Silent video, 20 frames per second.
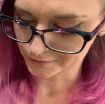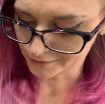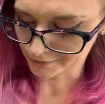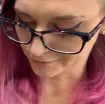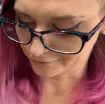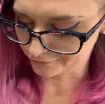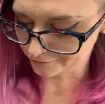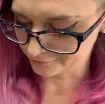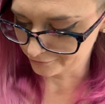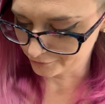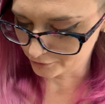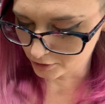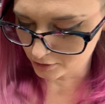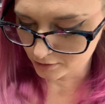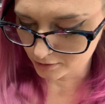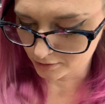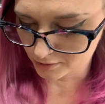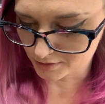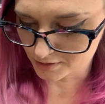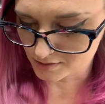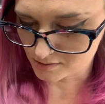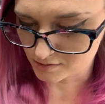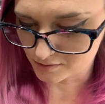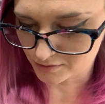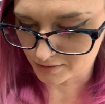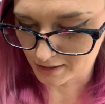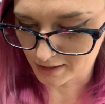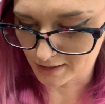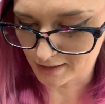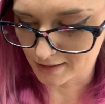The front looks
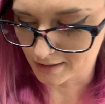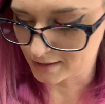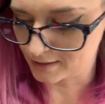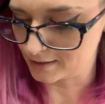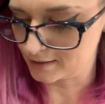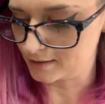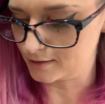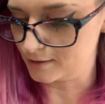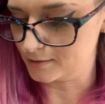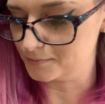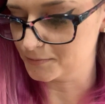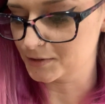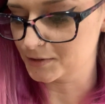okay up